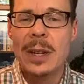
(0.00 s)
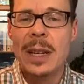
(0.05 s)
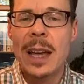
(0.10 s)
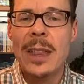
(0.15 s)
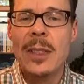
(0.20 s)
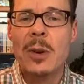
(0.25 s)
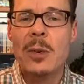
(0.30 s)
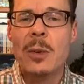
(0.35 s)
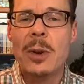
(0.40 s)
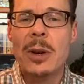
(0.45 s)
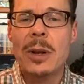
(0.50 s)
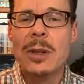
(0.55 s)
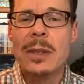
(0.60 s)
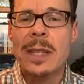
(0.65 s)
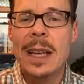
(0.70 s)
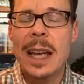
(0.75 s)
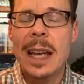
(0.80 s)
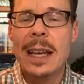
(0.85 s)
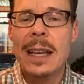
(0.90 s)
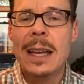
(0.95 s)
In other
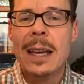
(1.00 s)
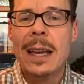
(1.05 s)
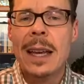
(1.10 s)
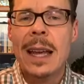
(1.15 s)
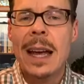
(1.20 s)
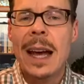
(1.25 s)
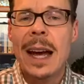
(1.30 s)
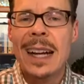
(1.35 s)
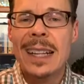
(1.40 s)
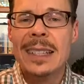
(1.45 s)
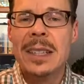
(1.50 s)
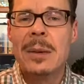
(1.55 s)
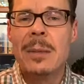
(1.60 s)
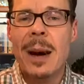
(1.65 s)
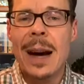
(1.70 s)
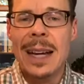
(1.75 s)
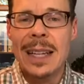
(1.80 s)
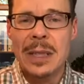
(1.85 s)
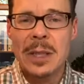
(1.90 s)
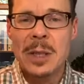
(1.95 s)
words, a
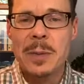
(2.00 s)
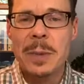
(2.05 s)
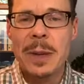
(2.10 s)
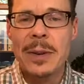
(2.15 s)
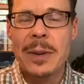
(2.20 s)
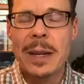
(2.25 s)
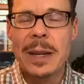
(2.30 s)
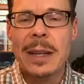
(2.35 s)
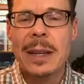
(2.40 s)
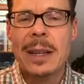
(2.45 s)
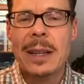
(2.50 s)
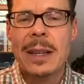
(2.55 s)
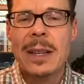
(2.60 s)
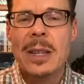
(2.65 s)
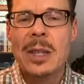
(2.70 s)
demonic spirit.